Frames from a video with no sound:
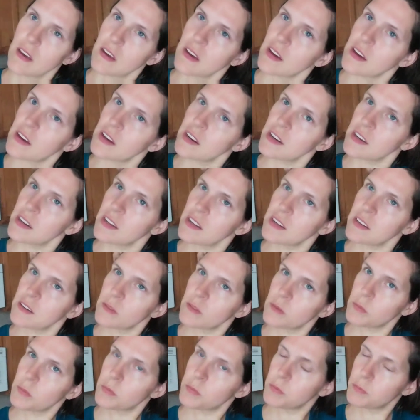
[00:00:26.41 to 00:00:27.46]
I need
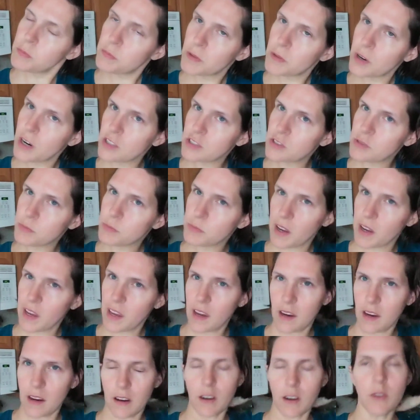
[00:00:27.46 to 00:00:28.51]
to brush my
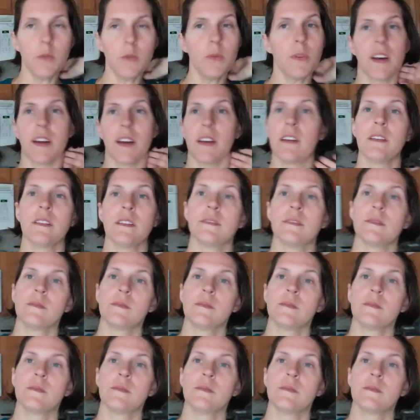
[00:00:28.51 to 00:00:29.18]
hair. Oh, well.